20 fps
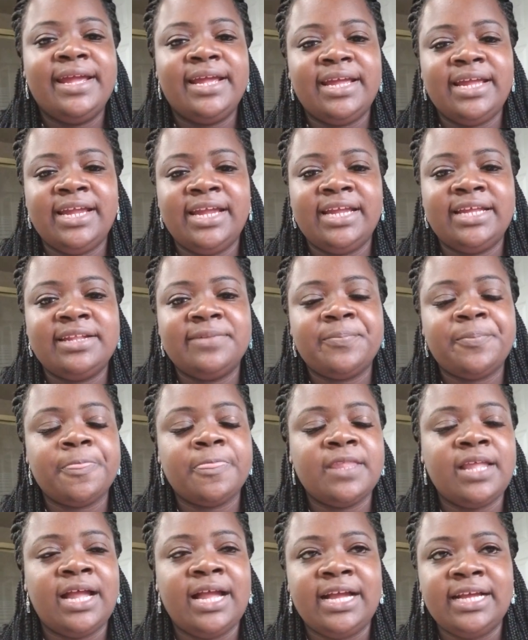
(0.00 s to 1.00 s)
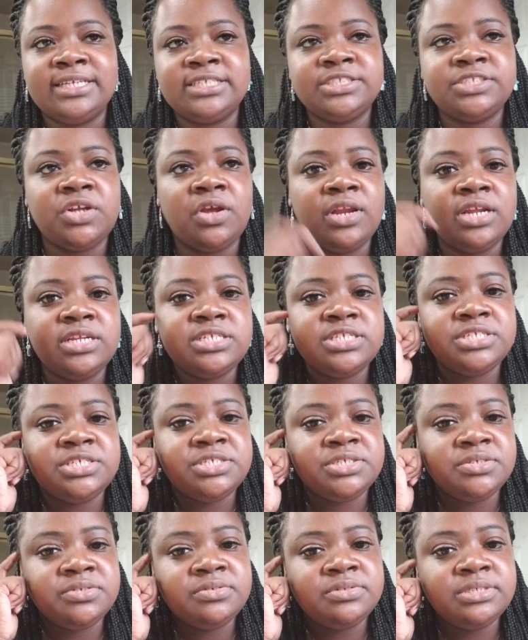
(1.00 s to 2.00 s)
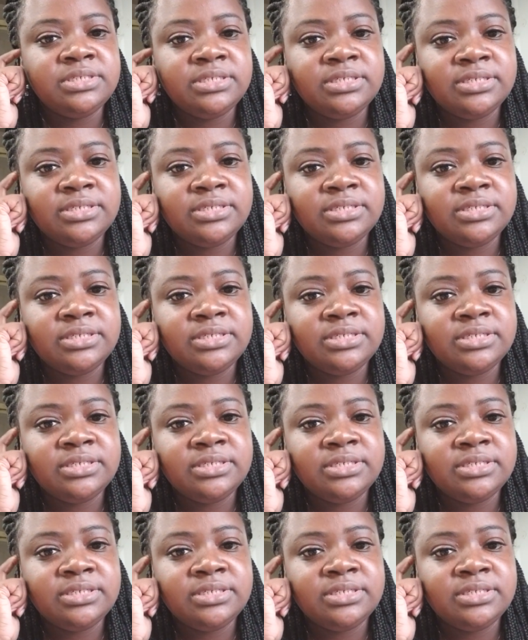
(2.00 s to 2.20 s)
And I started to do